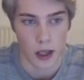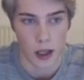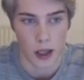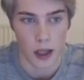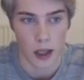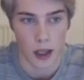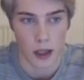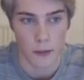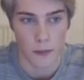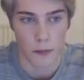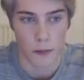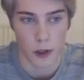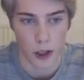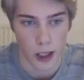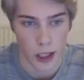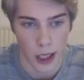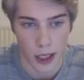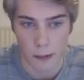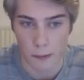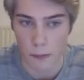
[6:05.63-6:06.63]
Um, we
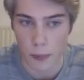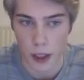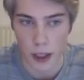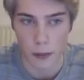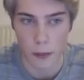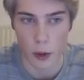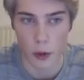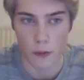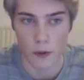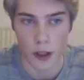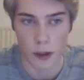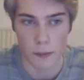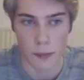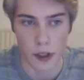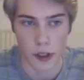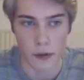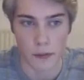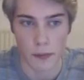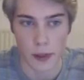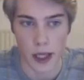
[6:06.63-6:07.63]
can play a move like
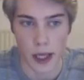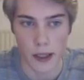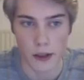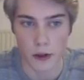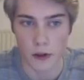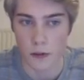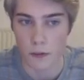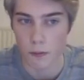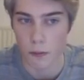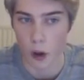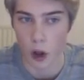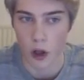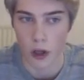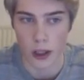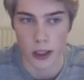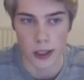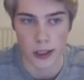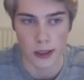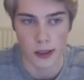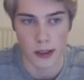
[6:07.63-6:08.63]
bishop b8 to
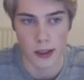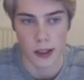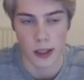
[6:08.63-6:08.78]
block it,